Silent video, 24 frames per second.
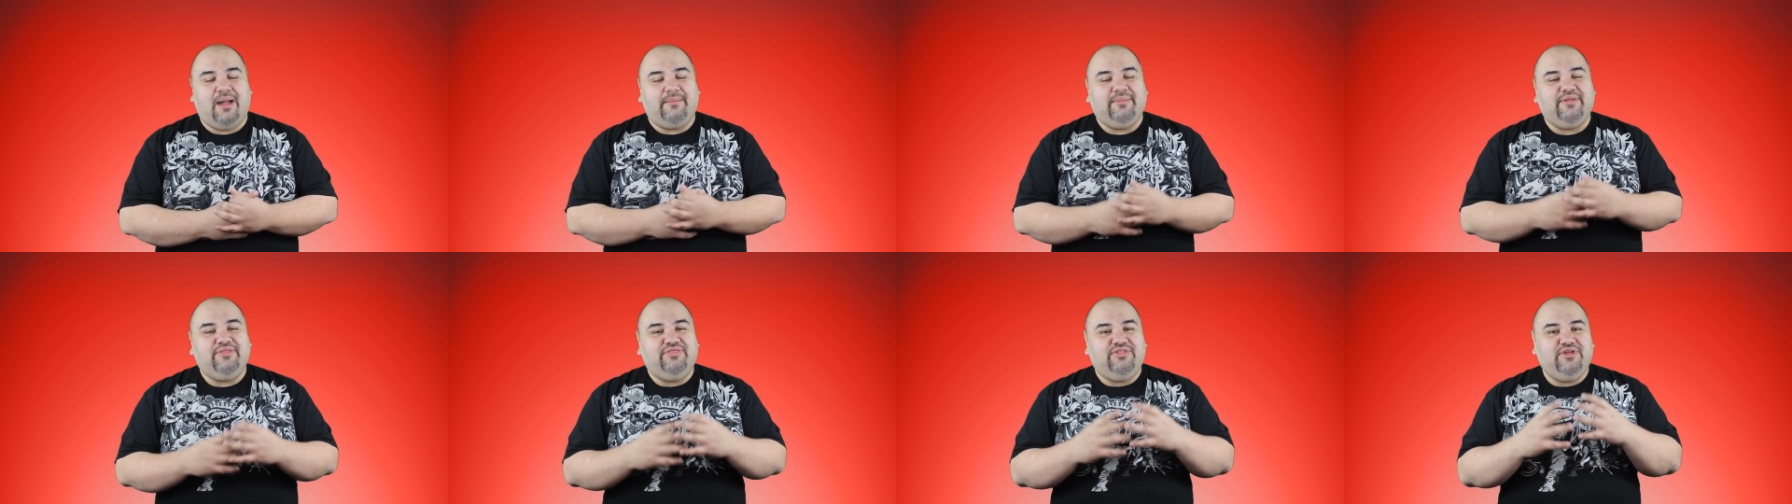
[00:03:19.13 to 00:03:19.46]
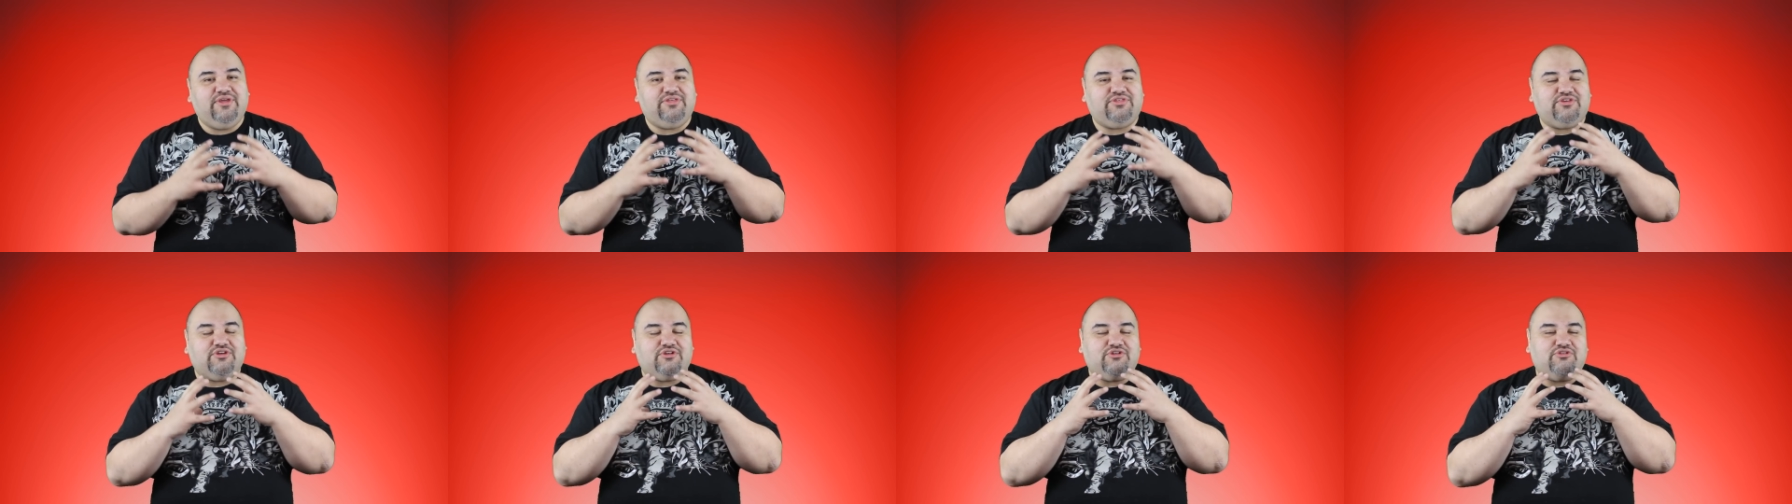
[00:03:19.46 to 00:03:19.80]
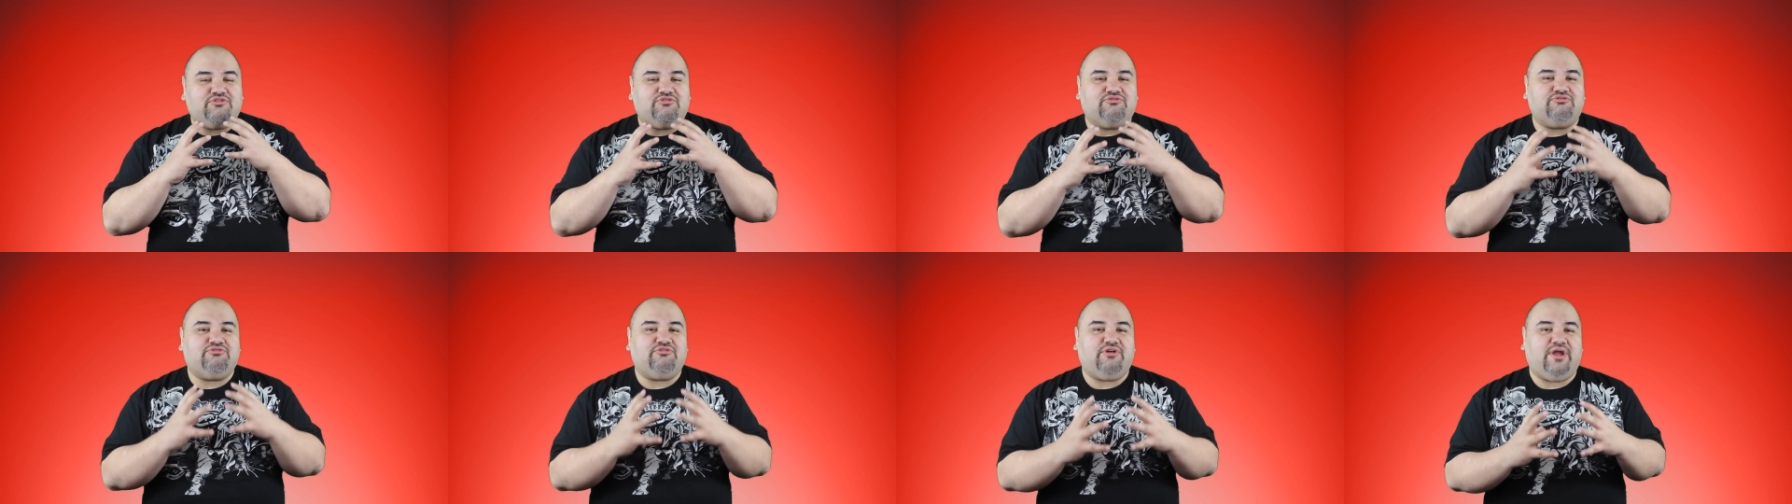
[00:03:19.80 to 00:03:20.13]
I mean, these are
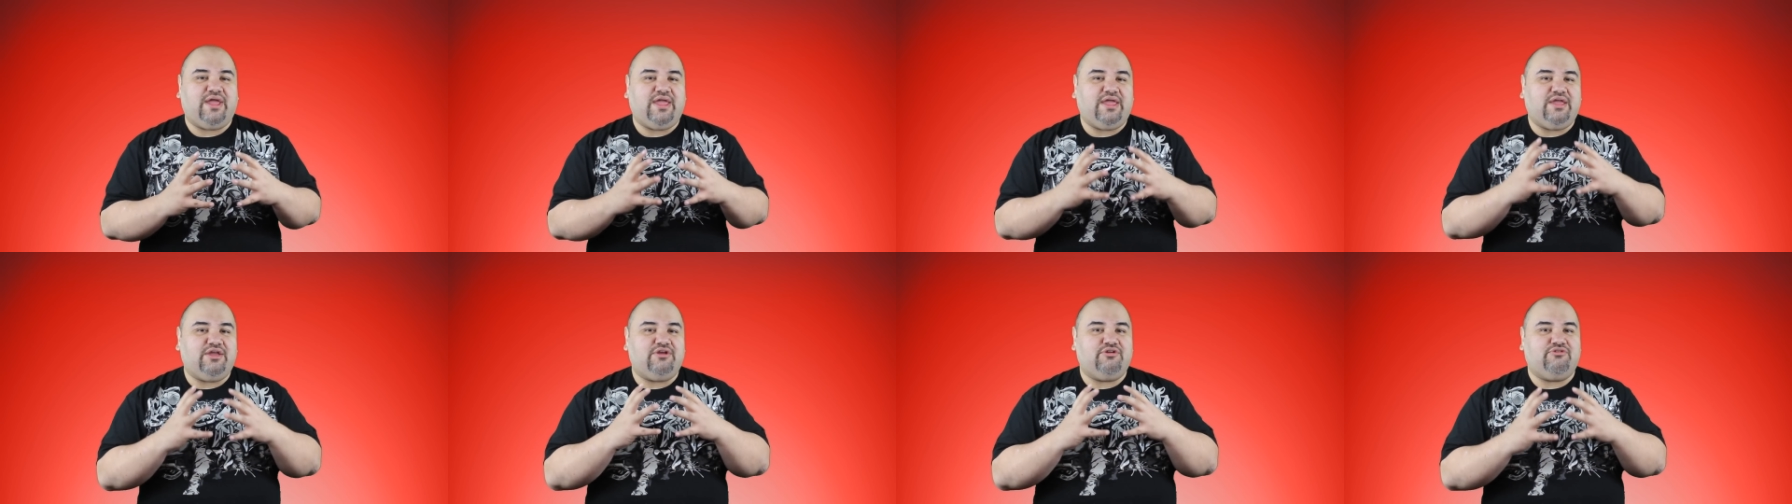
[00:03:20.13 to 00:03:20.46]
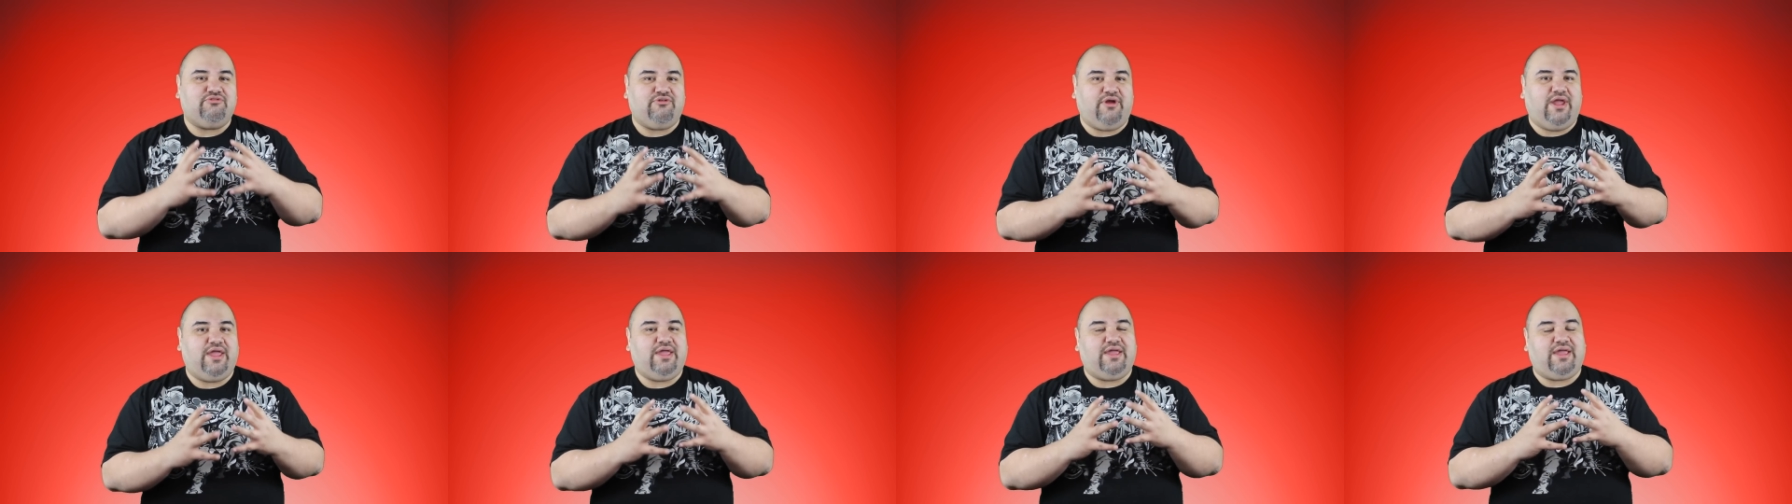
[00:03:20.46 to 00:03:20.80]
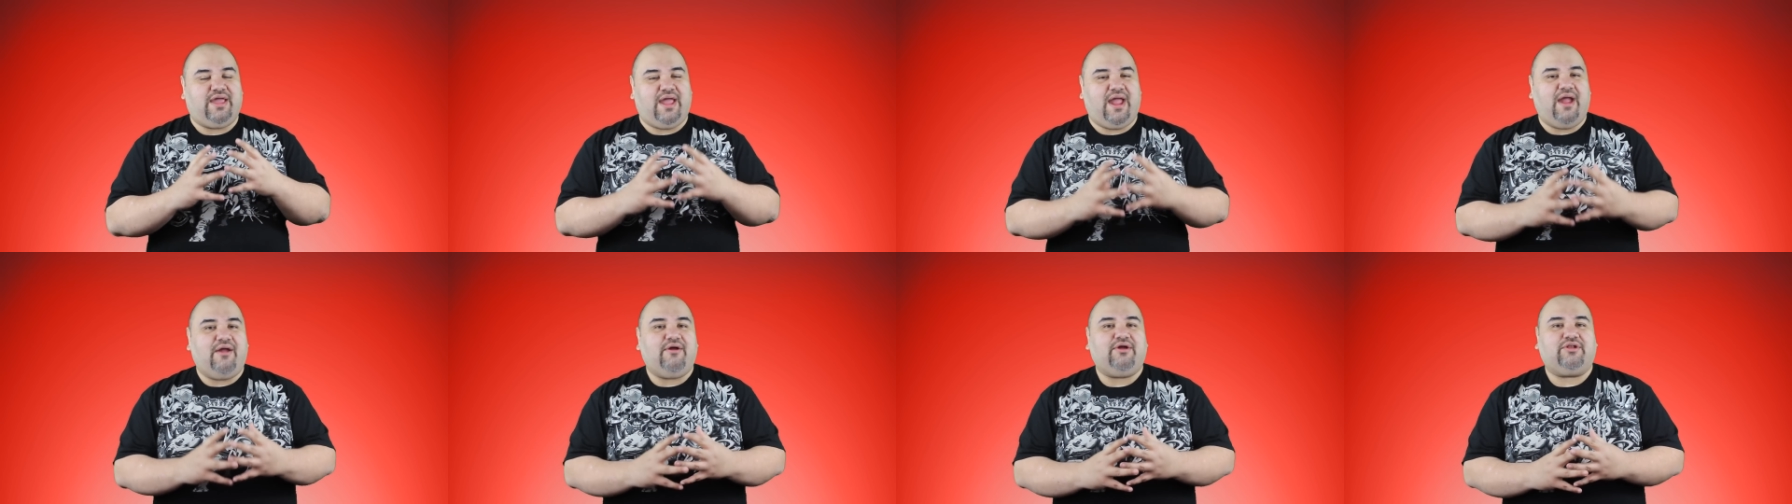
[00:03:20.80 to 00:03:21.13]
great, great
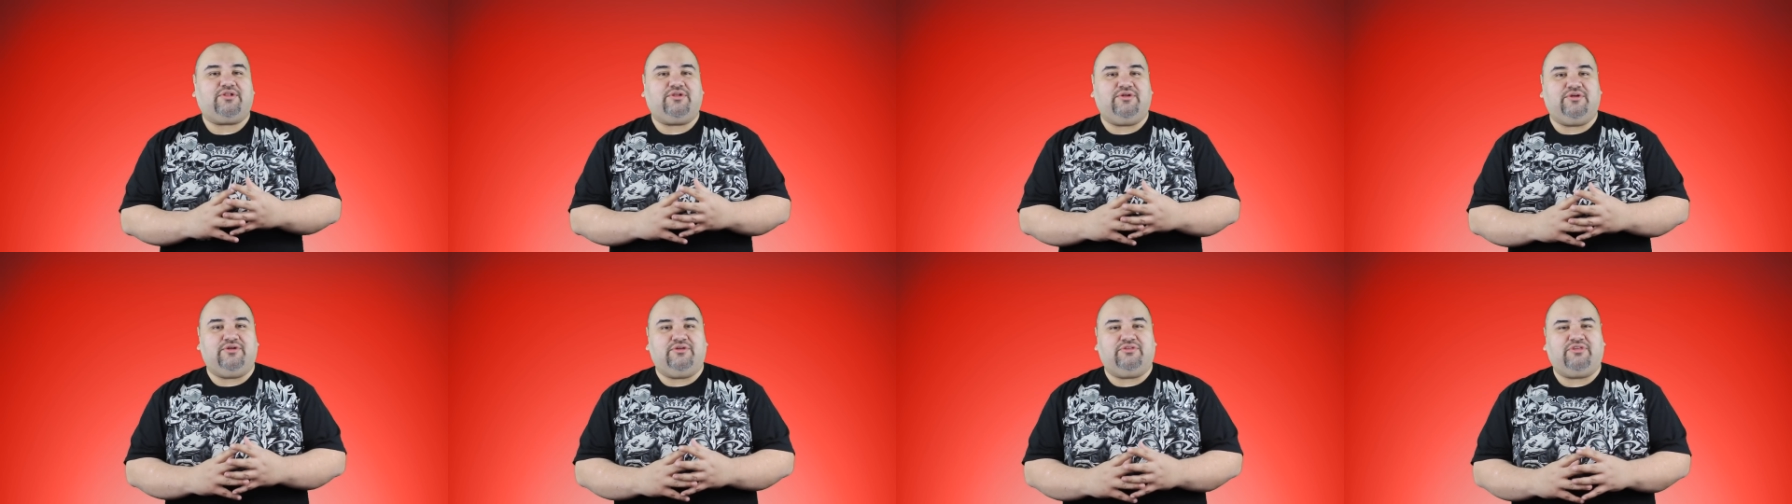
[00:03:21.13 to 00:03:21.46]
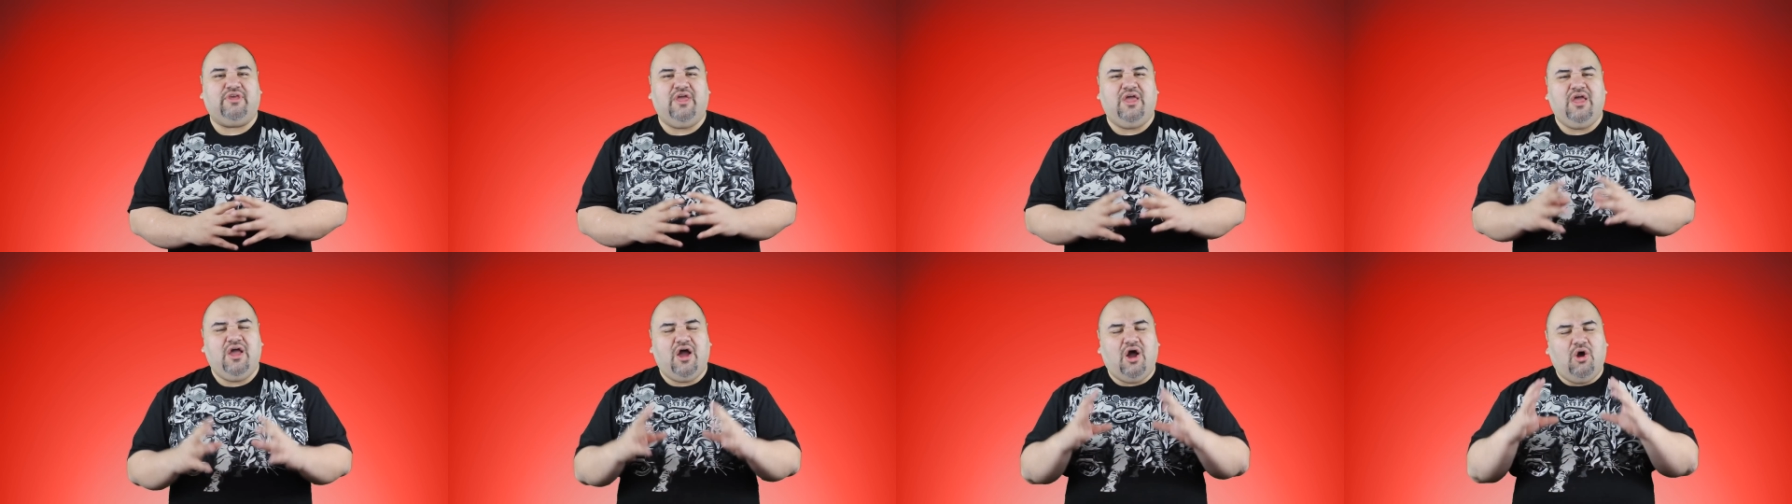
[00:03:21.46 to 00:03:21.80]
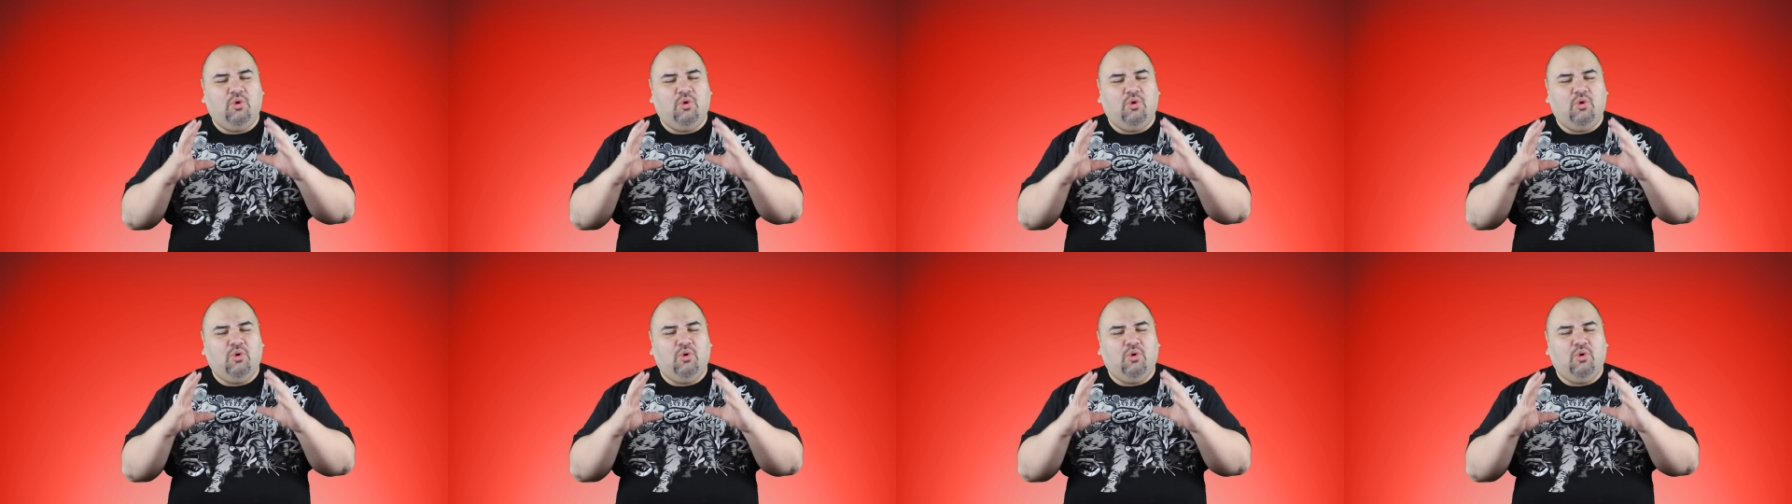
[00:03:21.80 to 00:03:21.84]
characters.